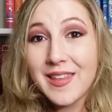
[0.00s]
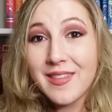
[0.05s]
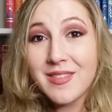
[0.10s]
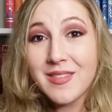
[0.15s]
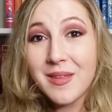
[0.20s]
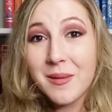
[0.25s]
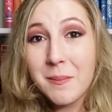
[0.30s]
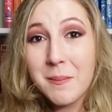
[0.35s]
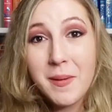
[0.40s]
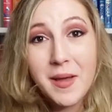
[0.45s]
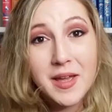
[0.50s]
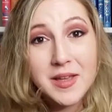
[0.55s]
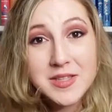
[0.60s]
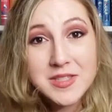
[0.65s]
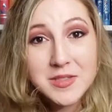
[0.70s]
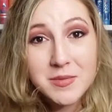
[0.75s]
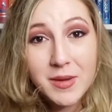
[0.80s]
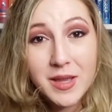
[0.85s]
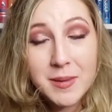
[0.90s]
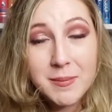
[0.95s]
in the
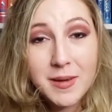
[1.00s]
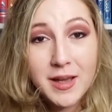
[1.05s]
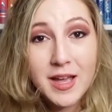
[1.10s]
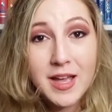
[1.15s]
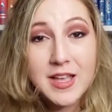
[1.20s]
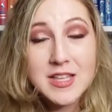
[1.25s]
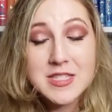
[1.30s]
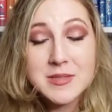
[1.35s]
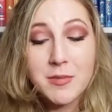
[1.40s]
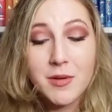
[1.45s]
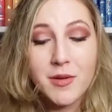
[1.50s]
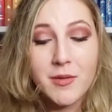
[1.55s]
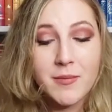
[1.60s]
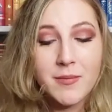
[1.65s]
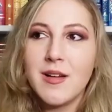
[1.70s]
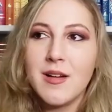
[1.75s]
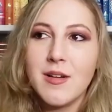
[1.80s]
best way possible.